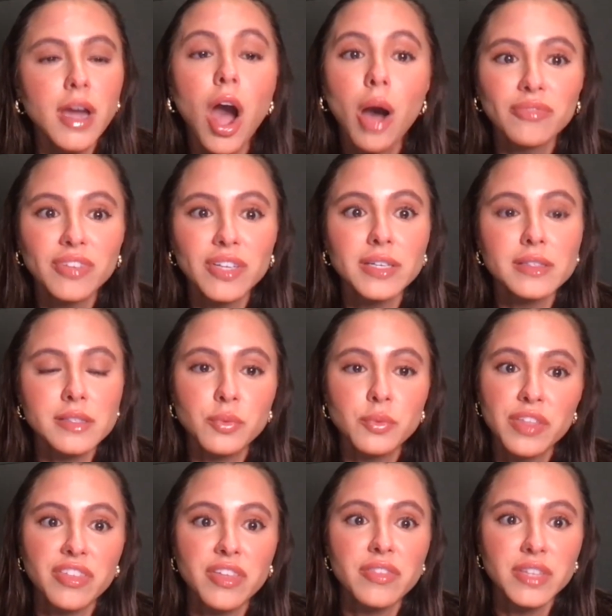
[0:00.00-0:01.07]
confidence
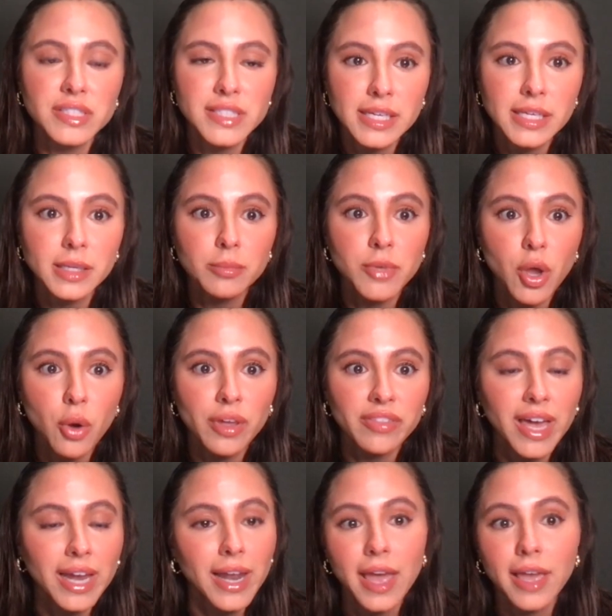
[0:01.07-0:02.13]
within the team, knowing
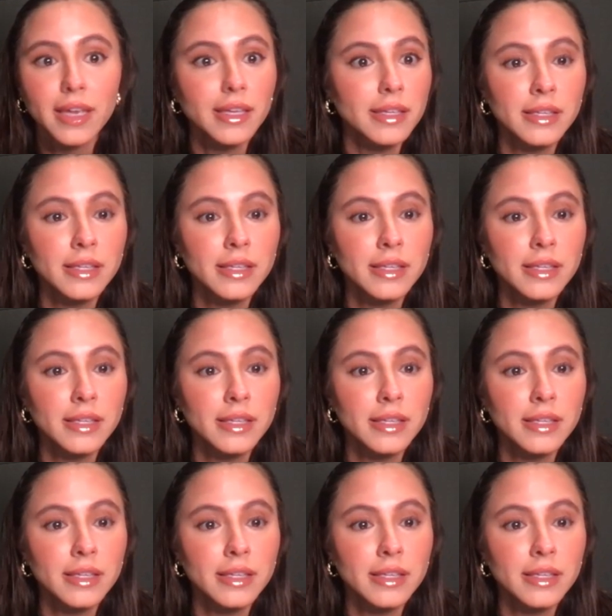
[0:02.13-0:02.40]
that, hey,